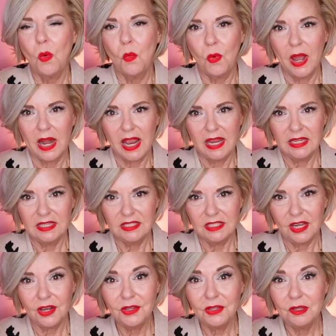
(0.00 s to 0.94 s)
What I can
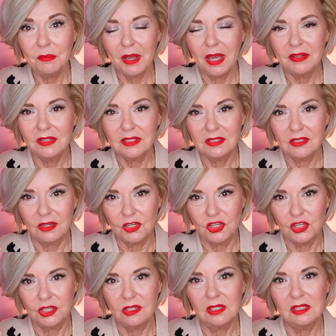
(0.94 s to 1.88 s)
tell you about this
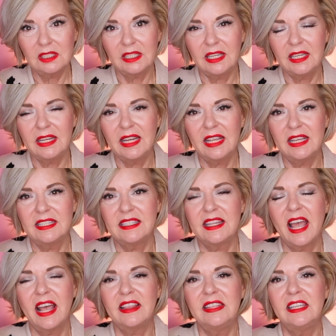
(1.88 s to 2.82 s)
argireline is
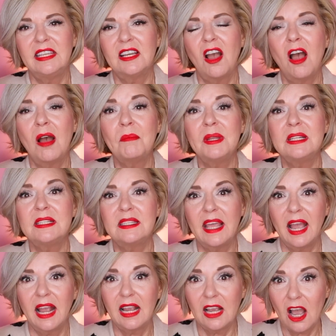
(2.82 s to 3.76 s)
that the comments that,